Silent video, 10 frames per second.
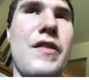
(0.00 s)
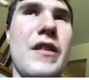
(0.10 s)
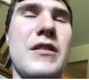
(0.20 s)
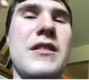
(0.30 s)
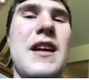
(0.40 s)

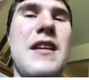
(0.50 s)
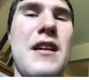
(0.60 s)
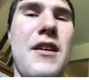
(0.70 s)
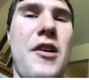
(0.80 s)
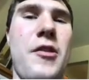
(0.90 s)
link
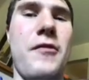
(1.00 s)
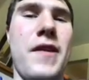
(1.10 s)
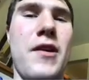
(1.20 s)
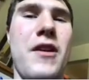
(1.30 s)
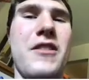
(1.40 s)
of the
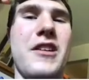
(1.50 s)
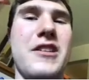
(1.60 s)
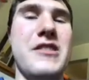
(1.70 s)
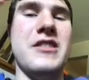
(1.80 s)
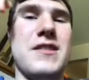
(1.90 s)
video in
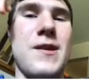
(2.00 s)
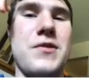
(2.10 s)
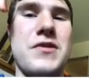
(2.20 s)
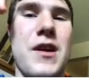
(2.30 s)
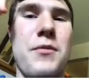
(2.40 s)
the
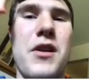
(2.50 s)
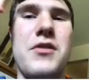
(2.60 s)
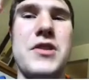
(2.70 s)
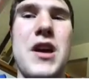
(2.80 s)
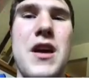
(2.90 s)
description down
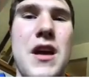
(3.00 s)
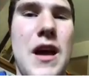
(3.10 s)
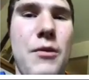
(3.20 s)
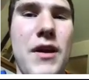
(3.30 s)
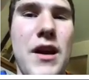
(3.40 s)
below.
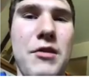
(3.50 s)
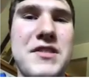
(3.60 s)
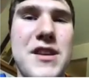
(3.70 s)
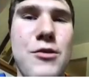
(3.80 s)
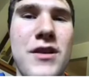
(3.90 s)
Anyway, I will
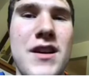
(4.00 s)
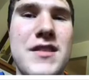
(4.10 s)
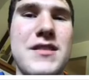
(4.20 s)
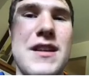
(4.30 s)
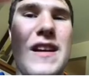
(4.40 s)
see you
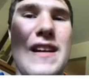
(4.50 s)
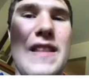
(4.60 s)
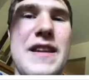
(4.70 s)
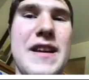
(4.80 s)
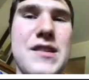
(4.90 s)
guys
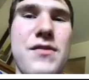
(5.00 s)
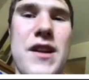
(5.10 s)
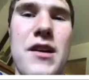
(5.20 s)
in the next